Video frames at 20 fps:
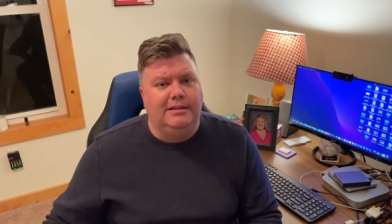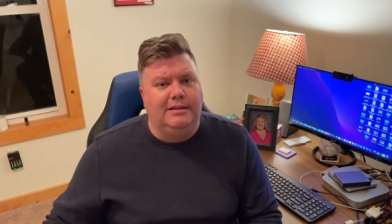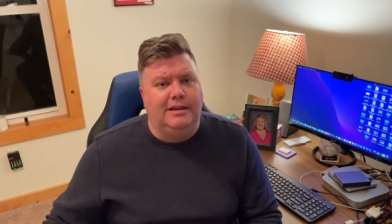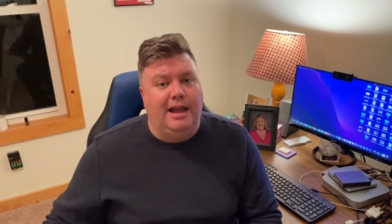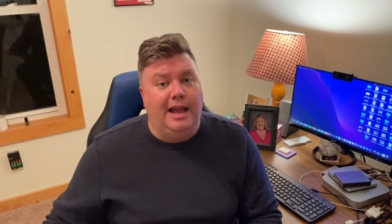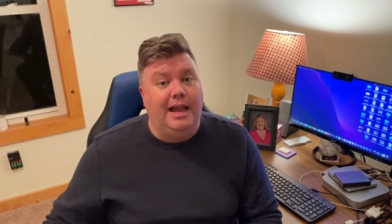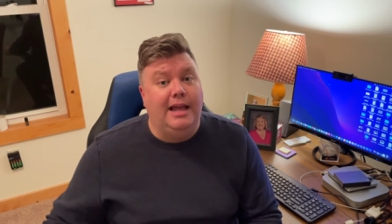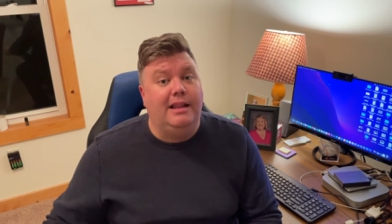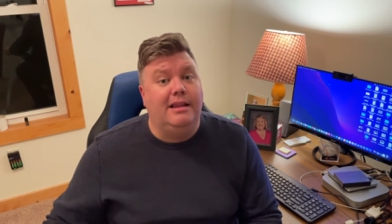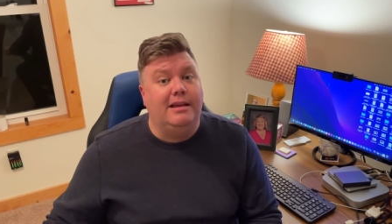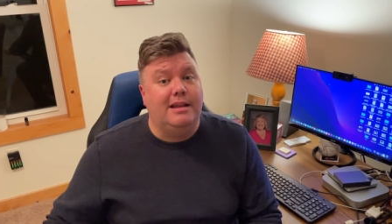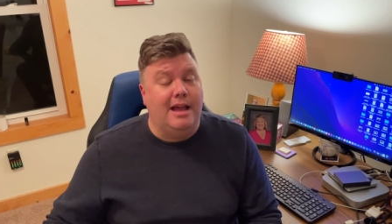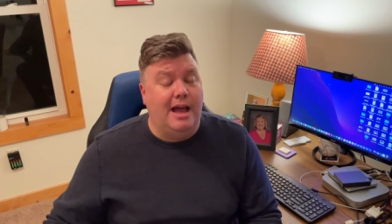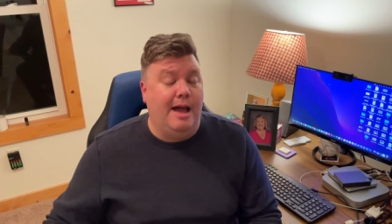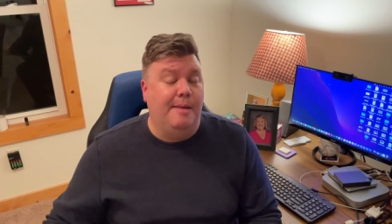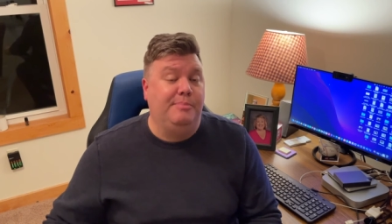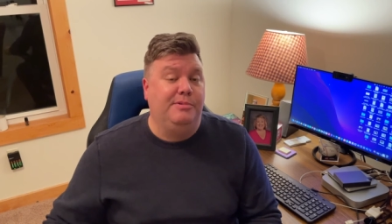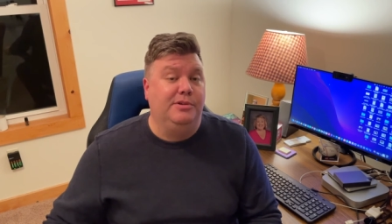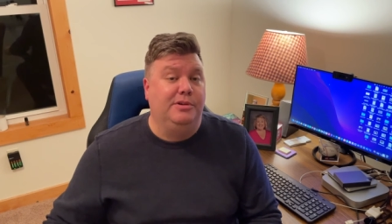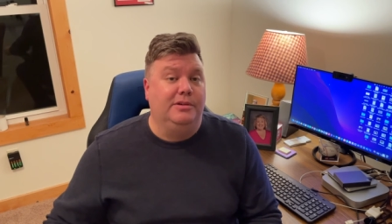A
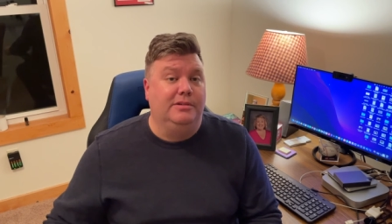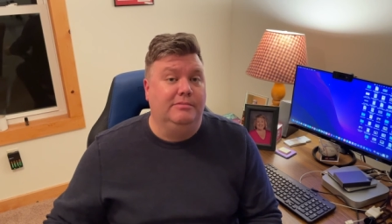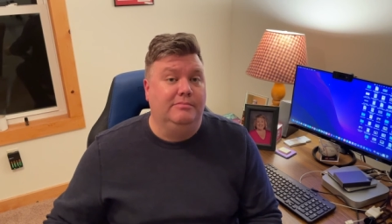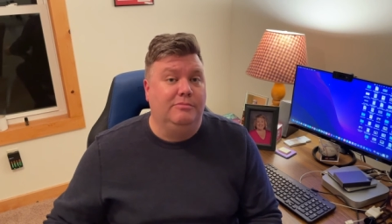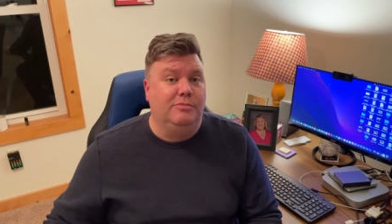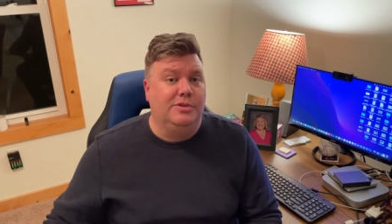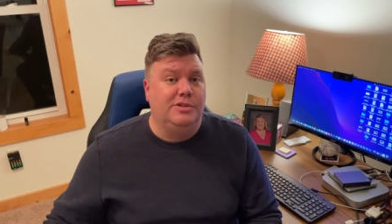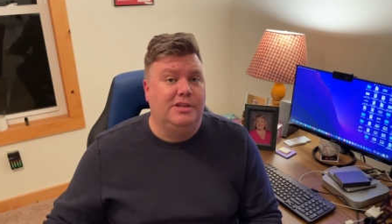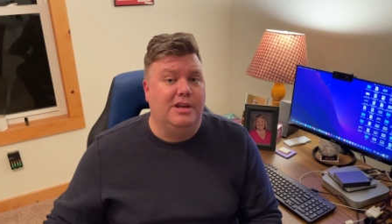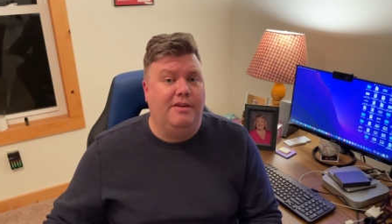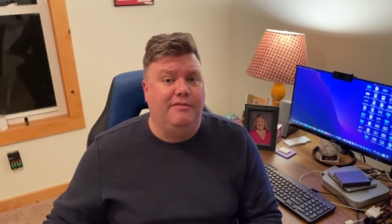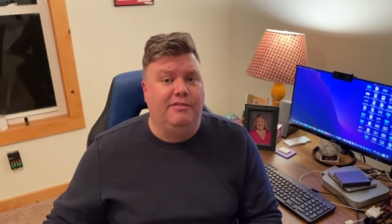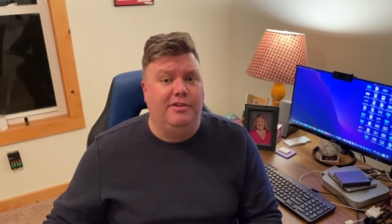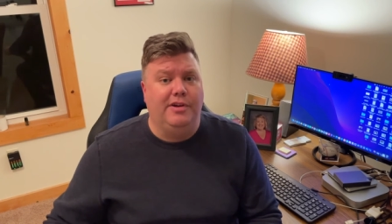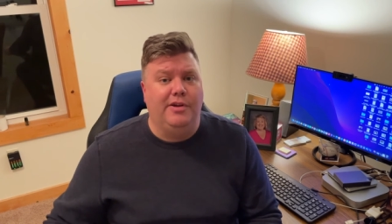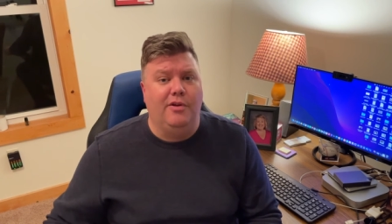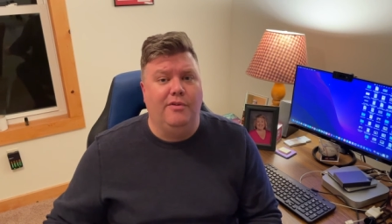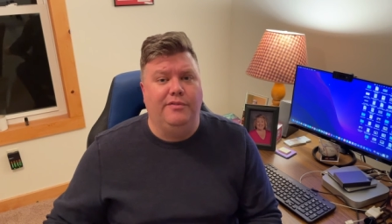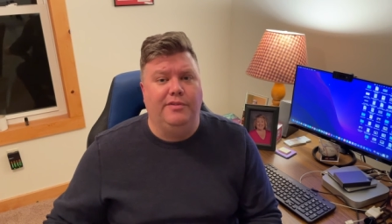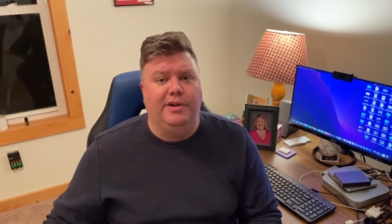helicopter was
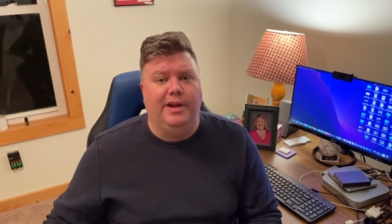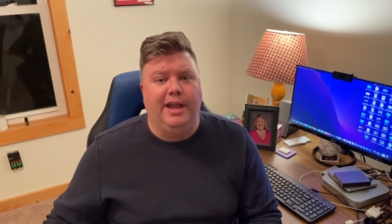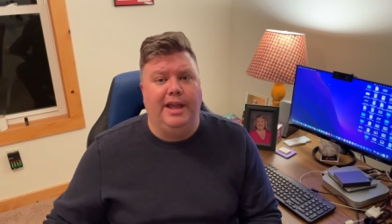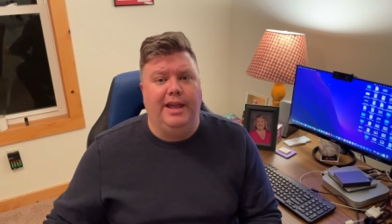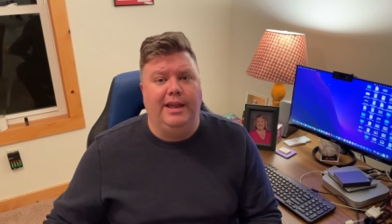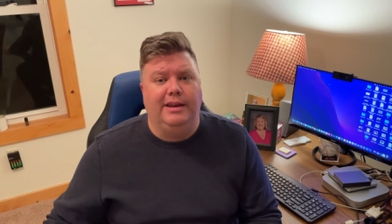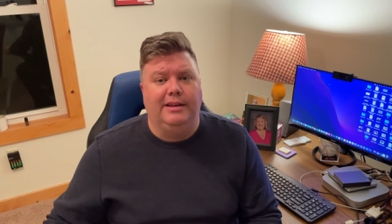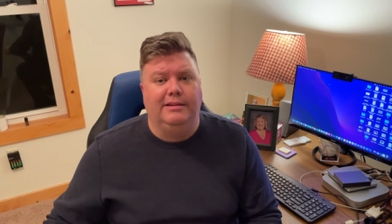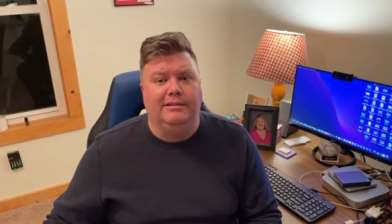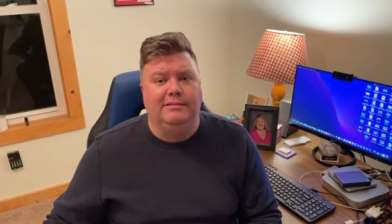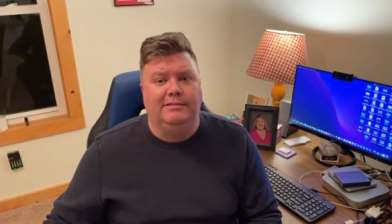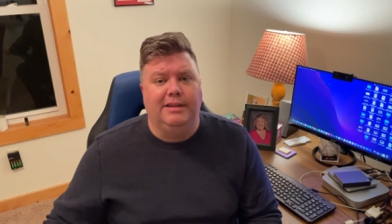hovering overhead,